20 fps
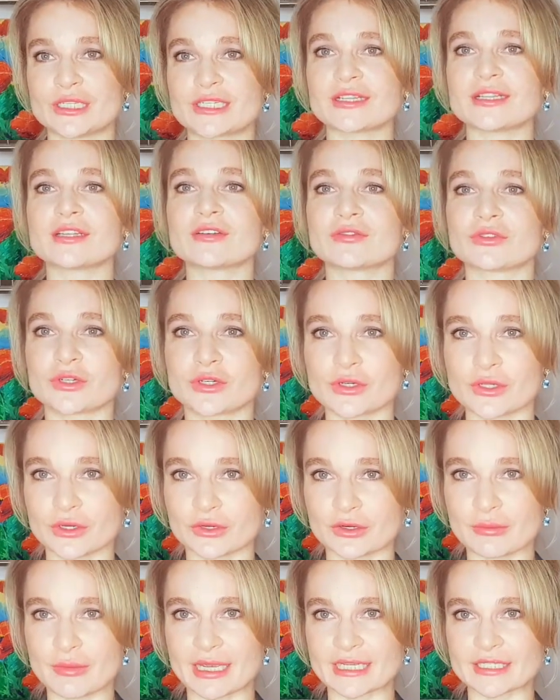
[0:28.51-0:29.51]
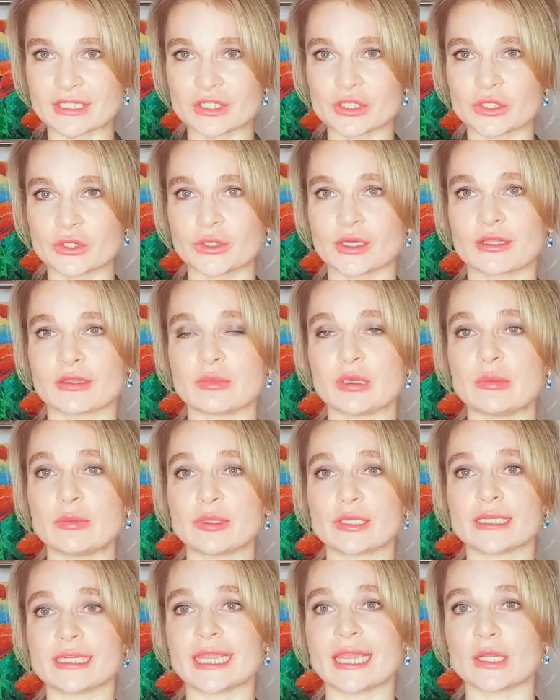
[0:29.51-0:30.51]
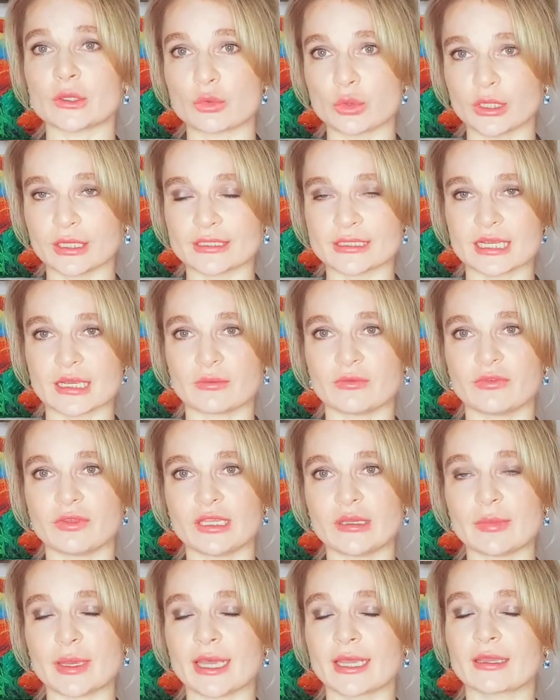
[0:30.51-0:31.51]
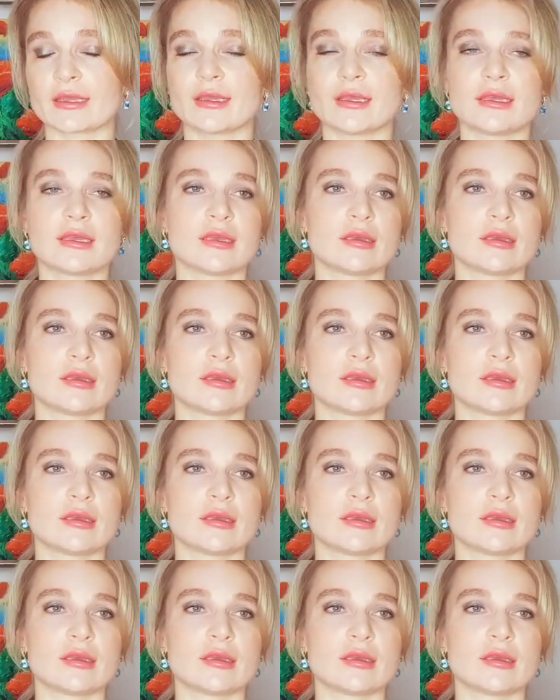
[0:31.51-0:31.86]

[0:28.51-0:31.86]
deliver their message to other people and get real-time feedback.